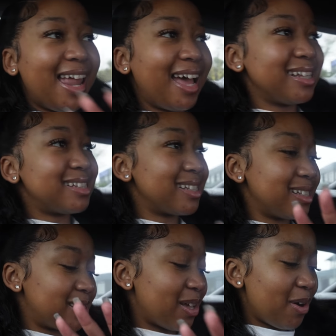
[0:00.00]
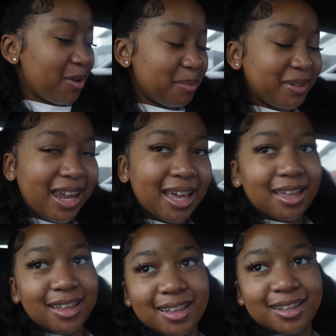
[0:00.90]
lights is horrible. Like,
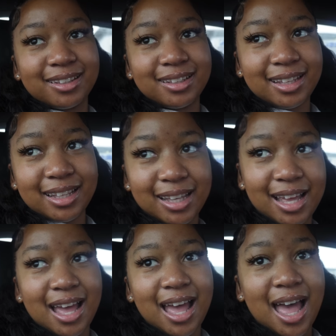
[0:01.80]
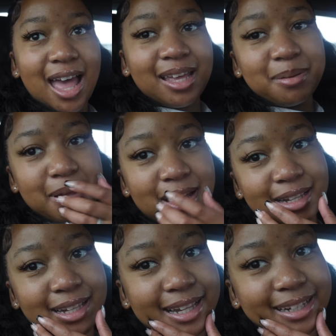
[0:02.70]
hi,
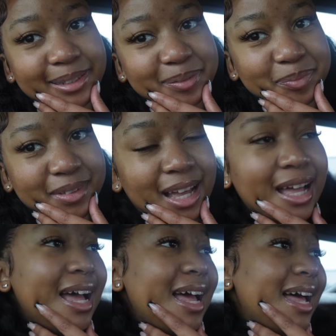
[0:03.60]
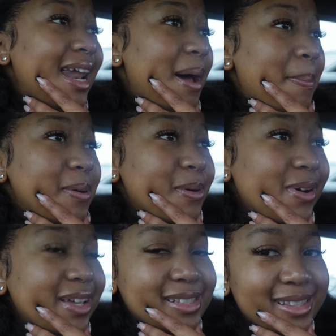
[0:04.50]
man. Lapo,
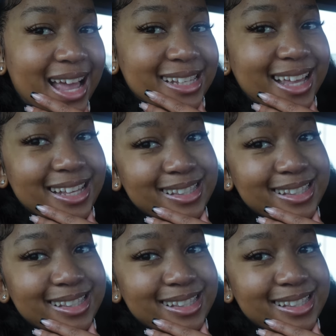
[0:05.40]
asuka